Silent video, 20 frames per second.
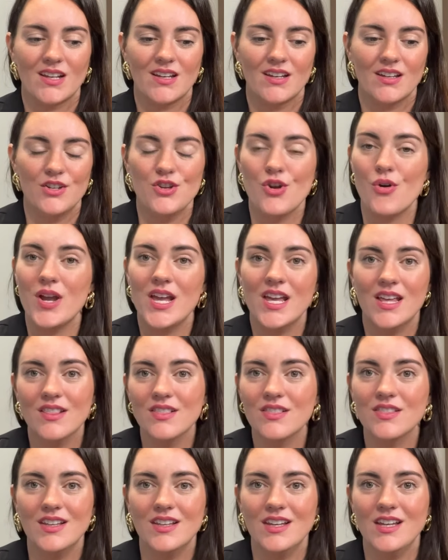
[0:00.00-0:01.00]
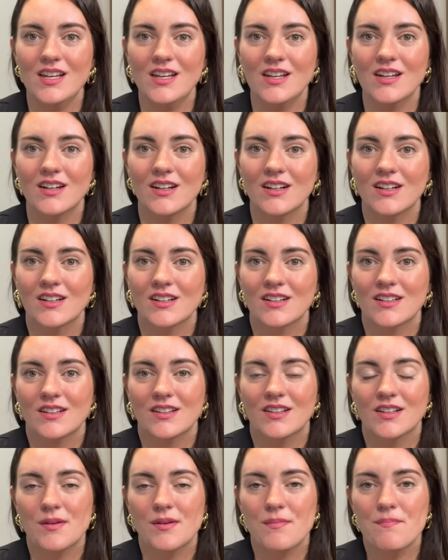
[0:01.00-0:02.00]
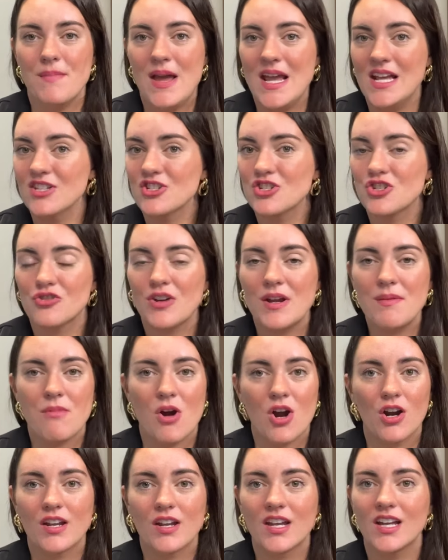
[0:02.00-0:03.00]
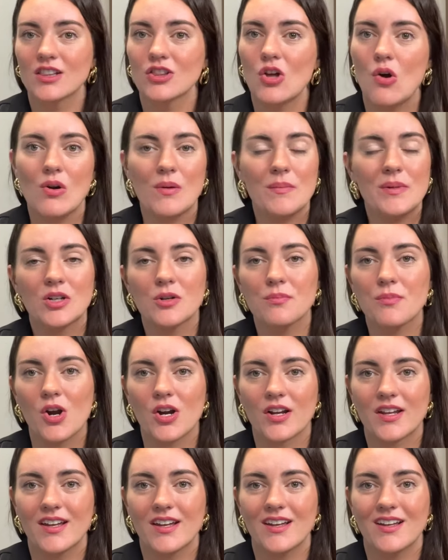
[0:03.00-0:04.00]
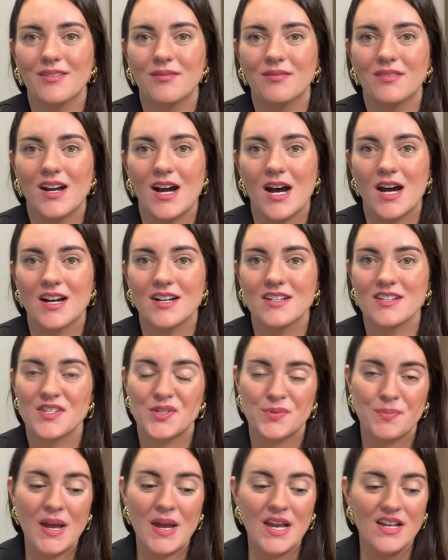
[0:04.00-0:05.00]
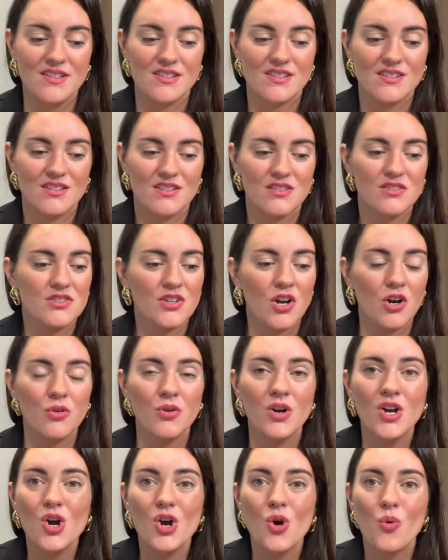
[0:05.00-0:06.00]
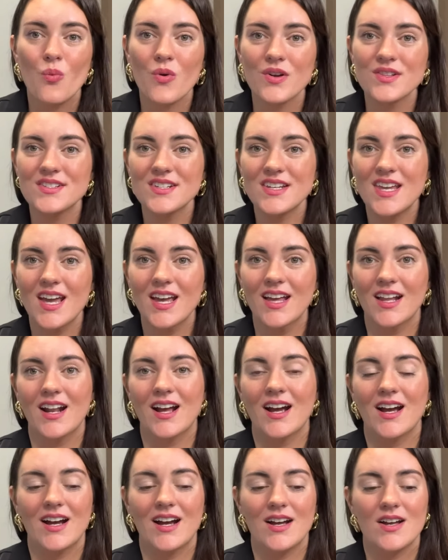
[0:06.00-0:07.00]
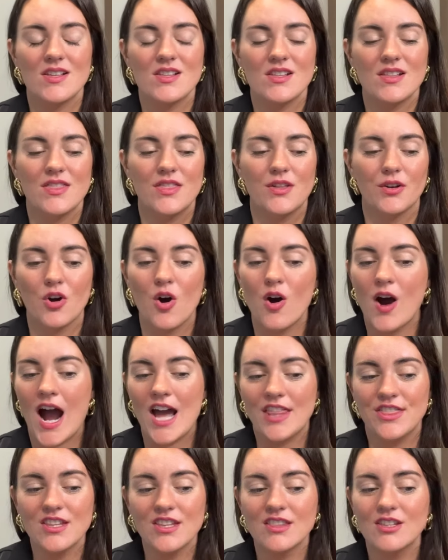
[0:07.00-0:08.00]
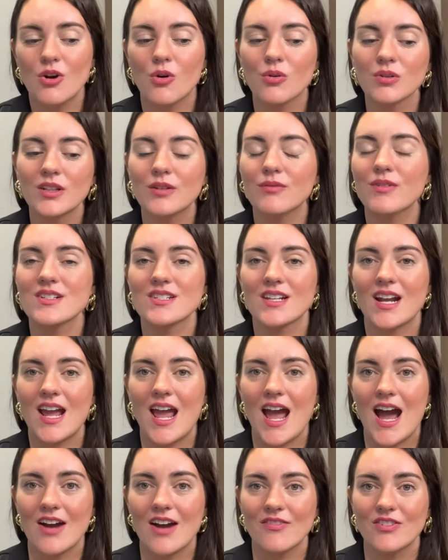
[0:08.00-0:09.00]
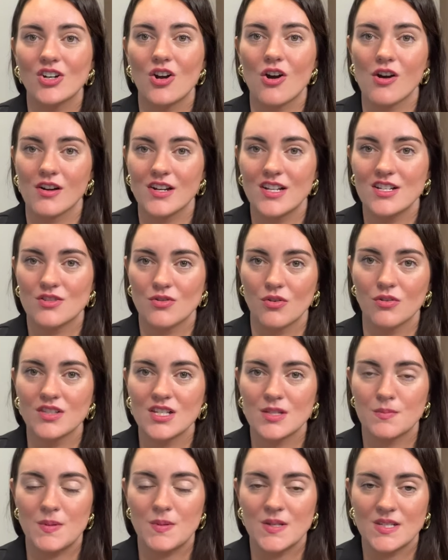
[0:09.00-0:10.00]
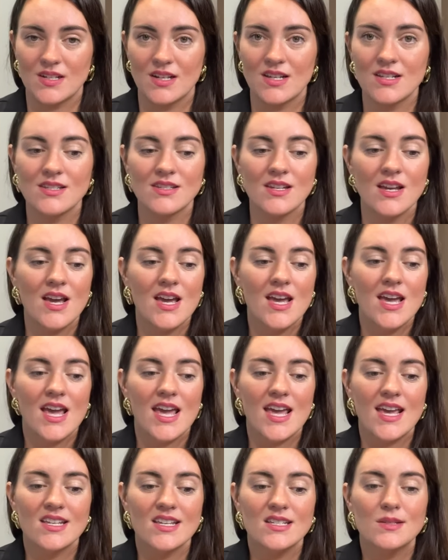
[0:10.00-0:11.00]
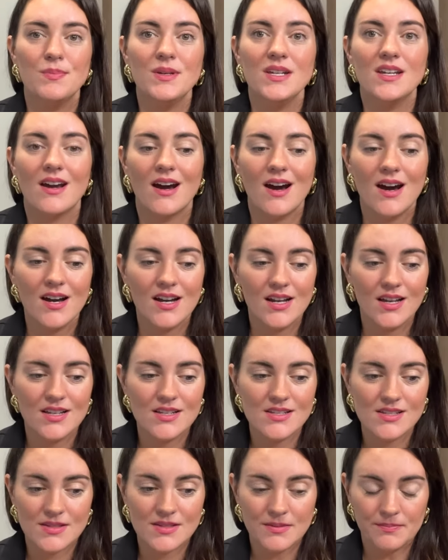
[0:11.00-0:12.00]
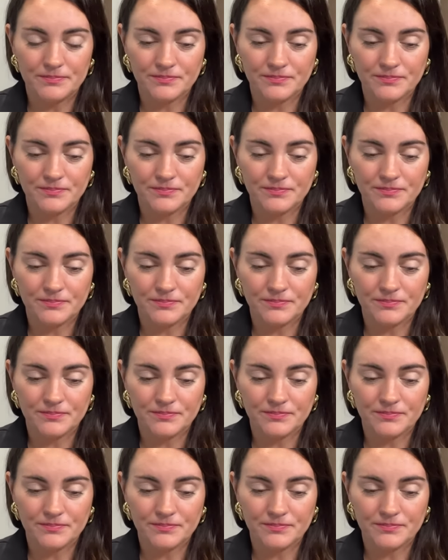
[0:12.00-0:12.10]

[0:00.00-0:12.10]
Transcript: in the Main Street market, lower middle market space. So once again, I think the only reason I haven't already sold this business is because